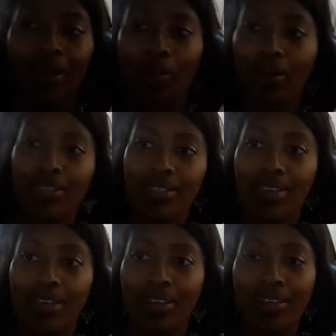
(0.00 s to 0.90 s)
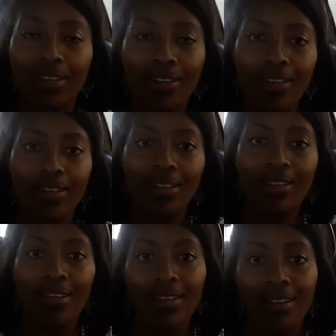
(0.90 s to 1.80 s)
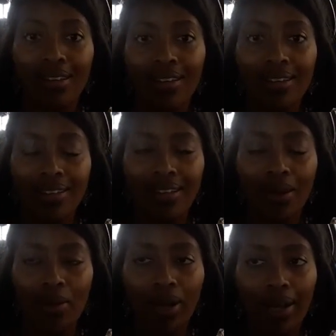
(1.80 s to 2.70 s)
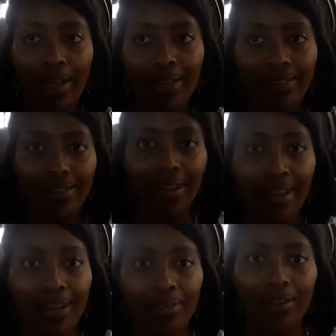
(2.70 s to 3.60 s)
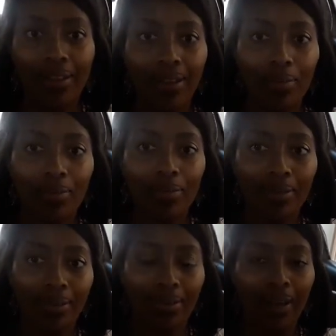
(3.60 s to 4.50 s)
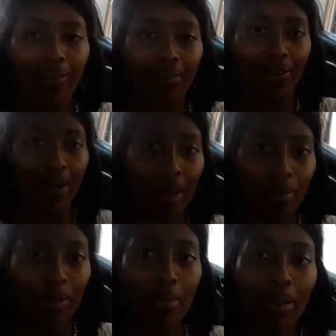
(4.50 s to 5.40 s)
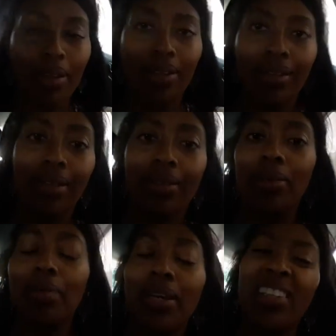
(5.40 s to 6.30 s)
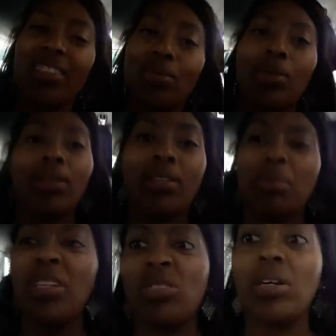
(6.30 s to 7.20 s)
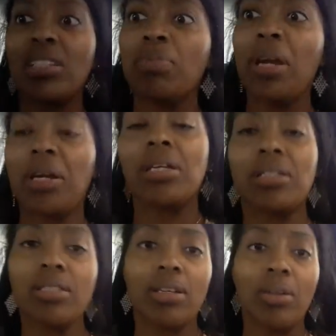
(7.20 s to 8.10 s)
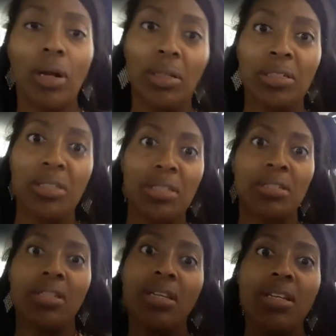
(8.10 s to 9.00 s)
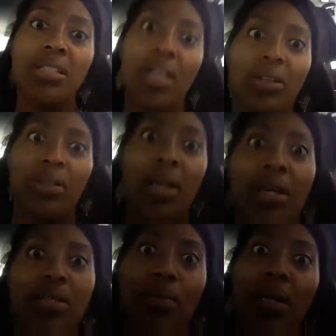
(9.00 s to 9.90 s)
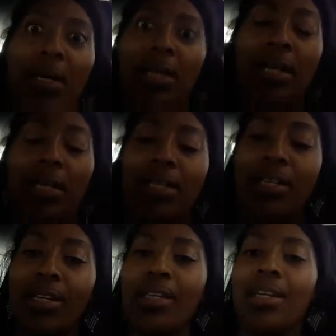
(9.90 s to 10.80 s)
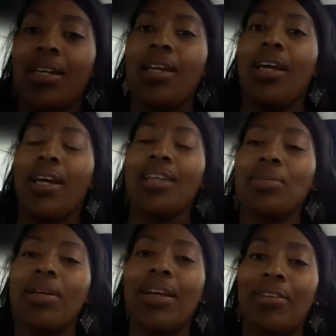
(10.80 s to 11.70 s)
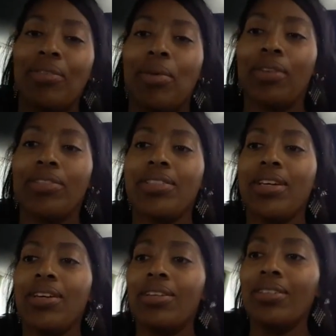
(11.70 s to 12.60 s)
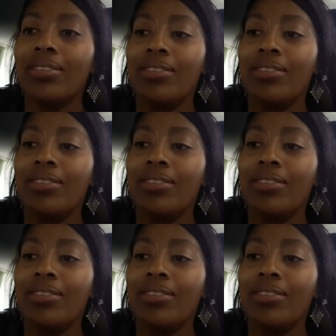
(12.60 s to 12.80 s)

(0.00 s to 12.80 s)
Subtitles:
I wanted to say what I ate today and I'm not very happy about it, but I just wanted to be transparent, so I'll just tell you guys what I ate. Guess what I ate for breakfast, y'all?